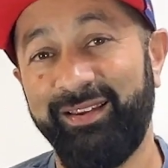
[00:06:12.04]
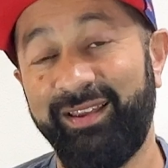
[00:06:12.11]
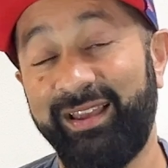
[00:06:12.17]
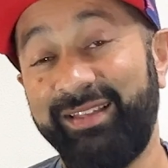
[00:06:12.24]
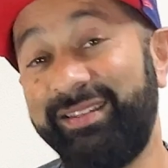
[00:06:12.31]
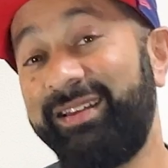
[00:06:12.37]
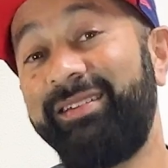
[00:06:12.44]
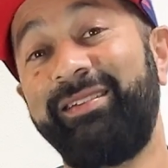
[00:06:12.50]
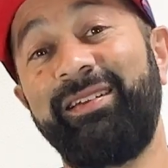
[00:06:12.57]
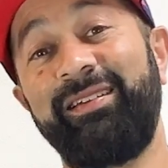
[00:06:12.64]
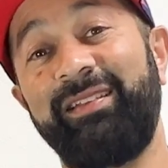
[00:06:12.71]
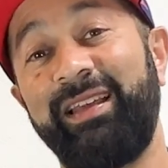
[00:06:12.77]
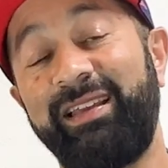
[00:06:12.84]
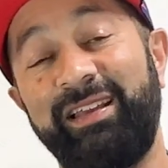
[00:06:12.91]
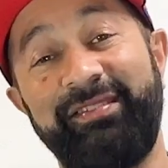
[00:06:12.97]
And then,
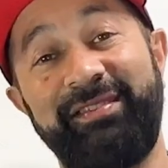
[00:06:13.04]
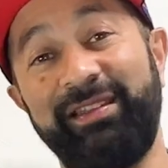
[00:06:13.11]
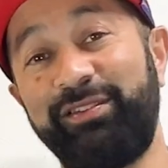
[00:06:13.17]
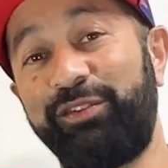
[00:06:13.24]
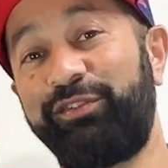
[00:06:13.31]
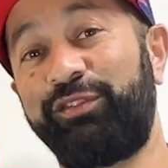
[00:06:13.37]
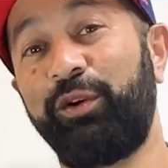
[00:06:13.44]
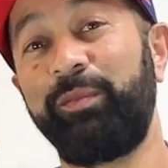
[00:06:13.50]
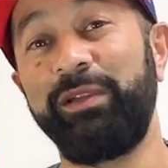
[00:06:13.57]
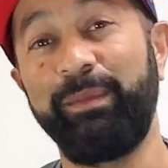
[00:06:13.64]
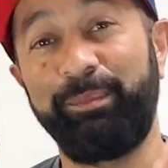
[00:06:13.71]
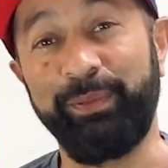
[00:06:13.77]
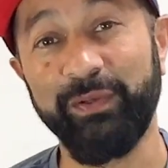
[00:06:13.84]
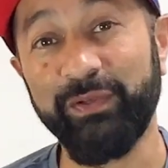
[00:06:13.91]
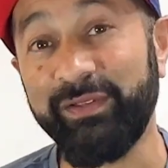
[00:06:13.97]
like I said, there's so many
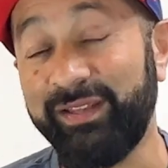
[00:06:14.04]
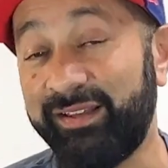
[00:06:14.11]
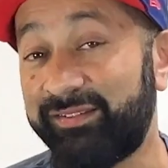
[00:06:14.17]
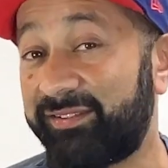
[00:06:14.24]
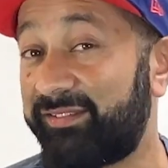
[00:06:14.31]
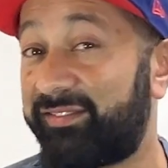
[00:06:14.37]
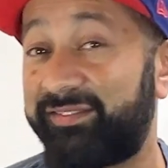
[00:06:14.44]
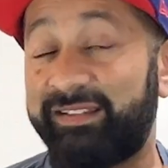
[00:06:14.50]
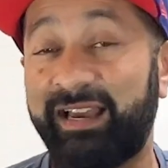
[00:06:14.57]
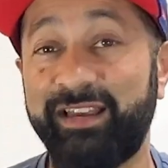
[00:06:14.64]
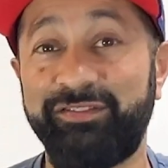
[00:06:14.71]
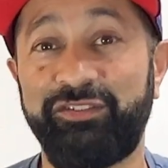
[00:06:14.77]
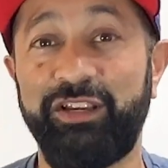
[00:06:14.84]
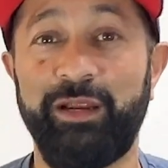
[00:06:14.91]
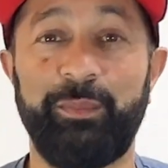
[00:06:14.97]
buildings and
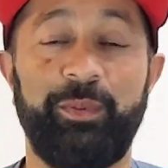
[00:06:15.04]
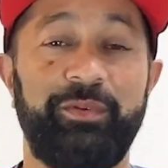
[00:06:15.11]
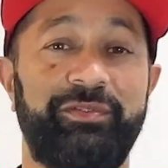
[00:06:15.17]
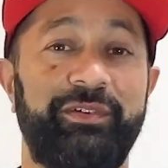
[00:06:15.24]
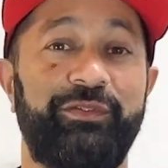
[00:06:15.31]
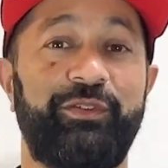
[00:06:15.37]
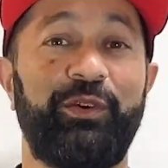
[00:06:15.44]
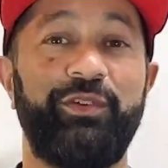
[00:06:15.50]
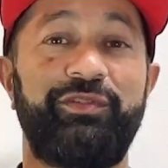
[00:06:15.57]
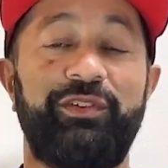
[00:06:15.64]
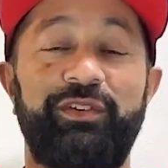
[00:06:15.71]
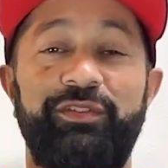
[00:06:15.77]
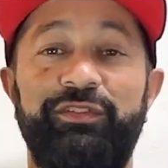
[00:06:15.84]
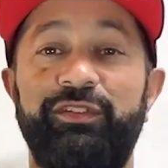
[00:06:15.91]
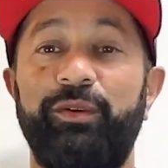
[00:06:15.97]
skyscrapers. And of course,
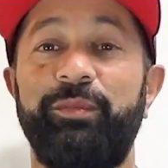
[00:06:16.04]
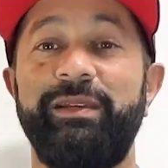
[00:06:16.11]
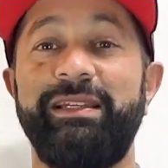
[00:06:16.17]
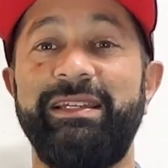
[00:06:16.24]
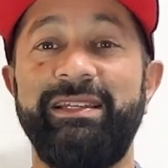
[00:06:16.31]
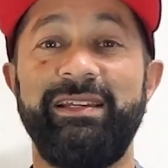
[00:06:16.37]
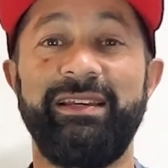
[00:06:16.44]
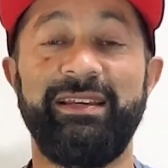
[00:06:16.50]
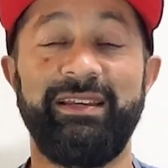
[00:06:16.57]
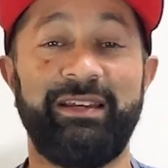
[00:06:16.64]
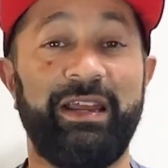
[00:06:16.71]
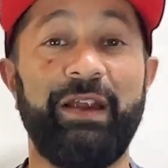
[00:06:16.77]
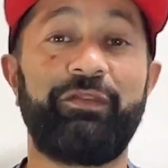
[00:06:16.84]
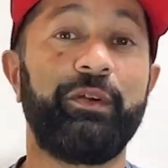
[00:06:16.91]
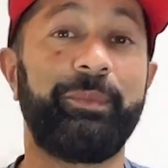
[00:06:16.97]
there are so many,
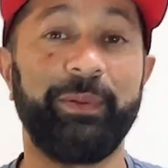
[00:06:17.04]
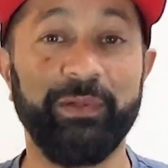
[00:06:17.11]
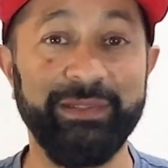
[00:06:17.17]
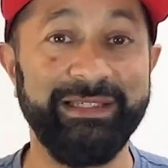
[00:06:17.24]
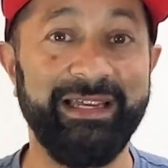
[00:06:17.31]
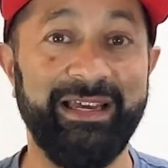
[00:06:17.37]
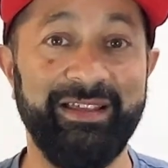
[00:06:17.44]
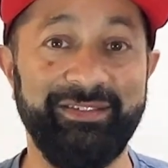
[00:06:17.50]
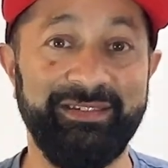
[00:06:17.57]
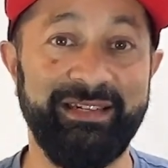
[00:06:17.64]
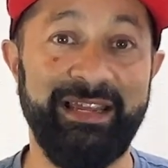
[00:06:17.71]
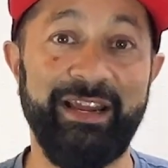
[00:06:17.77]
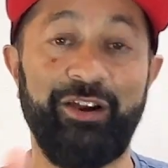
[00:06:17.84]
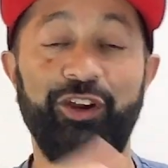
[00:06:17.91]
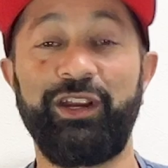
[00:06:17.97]
you know, every building has
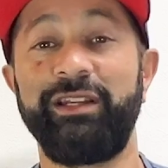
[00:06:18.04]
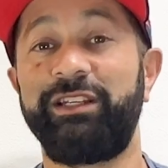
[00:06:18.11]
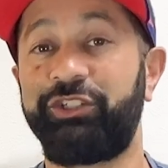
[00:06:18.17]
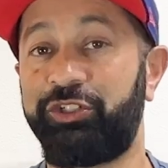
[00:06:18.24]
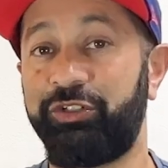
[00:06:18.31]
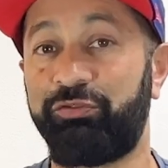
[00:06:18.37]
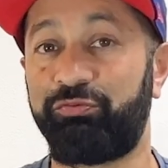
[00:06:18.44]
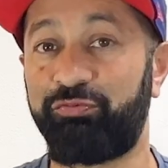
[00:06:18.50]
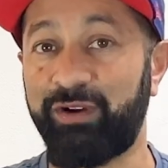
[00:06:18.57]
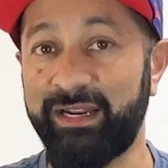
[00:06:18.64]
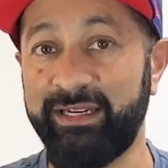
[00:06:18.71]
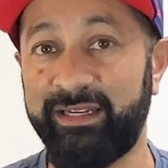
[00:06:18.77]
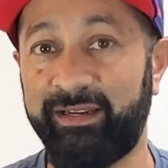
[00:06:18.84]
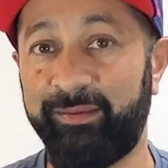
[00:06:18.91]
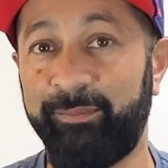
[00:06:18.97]
an air conditioner
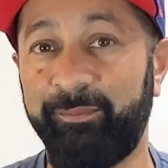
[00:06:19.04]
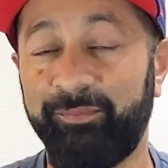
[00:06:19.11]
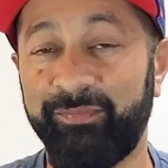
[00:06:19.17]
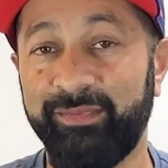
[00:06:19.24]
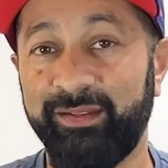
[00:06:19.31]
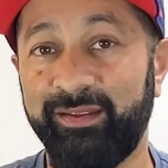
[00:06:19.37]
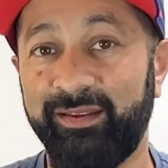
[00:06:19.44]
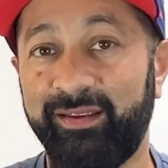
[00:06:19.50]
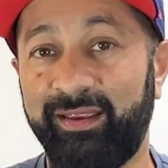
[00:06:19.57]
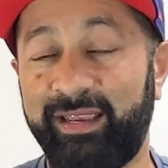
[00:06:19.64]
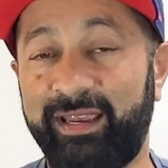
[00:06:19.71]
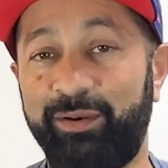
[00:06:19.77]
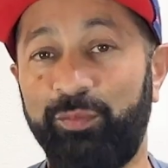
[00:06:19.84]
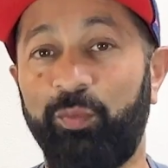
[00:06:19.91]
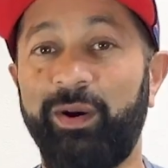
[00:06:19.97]
running.
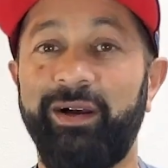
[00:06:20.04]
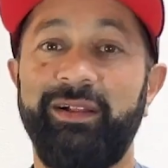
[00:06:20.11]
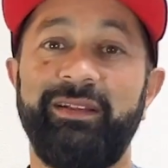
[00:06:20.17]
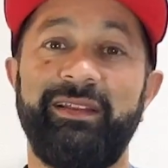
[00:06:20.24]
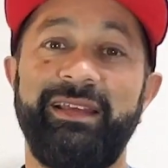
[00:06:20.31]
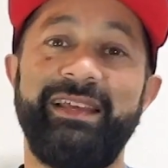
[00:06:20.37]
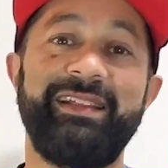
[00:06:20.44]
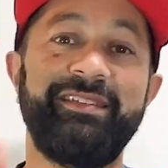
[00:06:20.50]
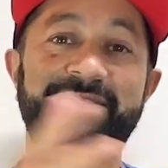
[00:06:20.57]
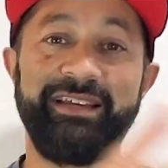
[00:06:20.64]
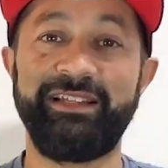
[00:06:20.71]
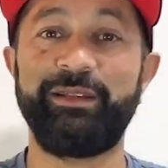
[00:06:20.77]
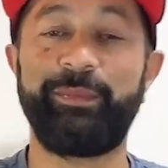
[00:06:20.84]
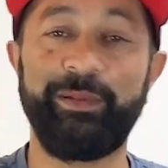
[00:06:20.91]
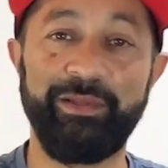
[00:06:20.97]
And while
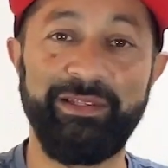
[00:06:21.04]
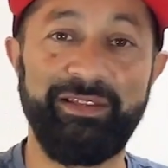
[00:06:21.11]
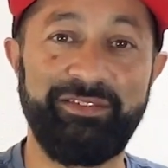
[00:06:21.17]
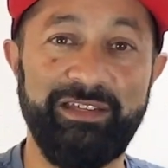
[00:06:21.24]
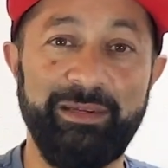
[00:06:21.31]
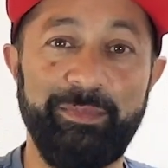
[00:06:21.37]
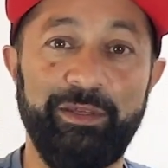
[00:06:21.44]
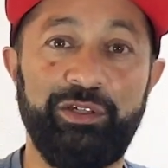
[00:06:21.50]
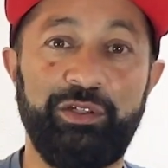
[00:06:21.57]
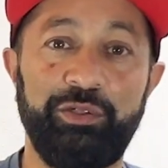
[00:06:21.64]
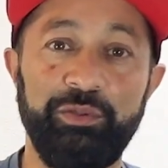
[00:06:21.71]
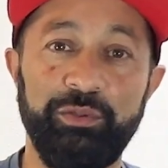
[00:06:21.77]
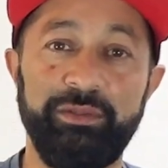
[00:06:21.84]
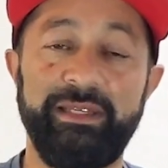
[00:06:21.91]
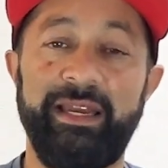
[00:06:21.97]
inside the building is going to be
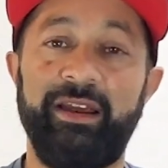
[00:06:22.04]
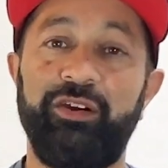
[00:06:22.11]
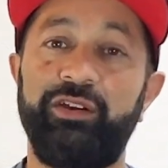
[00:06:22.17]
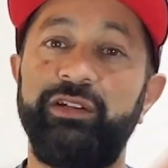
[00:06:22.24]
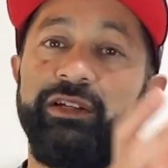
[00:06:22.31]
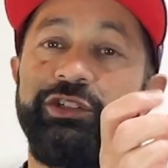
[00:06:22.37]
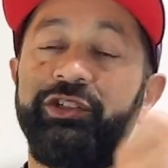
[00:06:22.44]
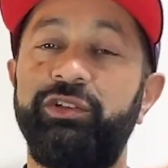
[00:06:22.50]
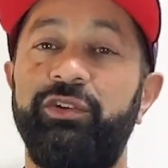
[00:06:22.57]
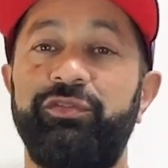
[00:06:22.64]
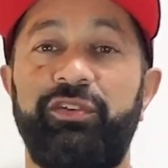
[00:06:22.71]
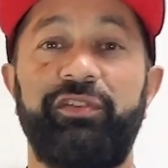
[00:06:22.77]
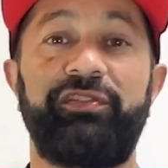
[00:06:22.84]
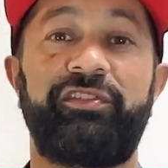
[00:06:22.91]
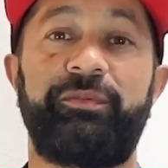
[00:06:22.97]
cool, the air conditioners
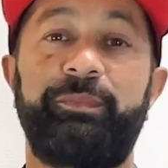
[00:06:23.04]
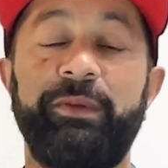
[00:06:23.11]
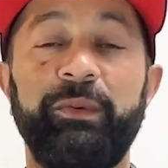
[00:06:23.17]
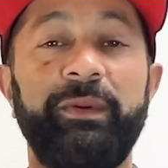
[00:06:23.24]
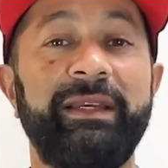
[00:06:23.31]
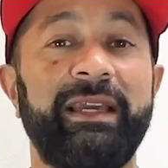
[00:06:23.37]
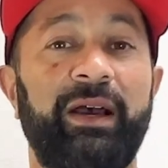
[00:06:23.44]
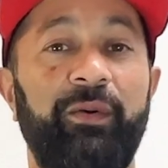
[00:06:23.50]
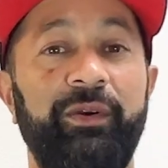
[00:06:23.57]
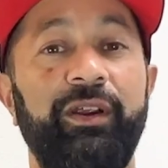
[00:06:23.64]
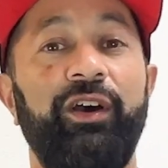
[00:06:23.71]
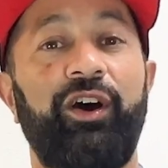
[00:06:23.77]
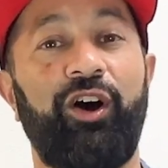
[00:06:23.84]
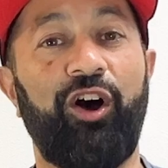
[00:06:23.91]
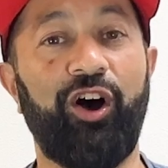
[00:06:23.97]
are spewing out
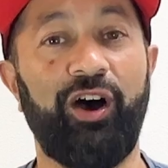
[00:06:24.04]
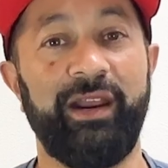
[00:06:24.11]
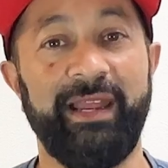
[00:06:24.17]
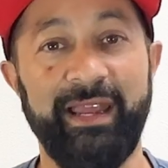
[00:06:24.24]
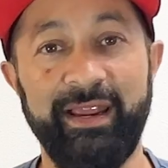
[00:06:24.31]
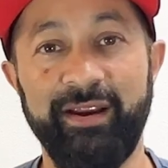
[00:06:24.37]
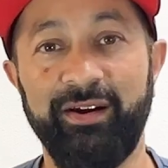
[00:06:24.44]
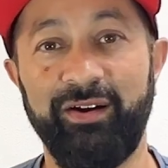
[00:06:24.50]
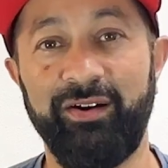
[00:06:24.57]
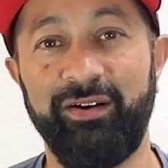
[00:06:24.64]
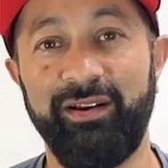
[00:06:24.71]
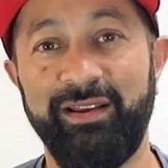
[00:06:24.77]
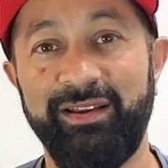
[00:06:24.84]
hot air.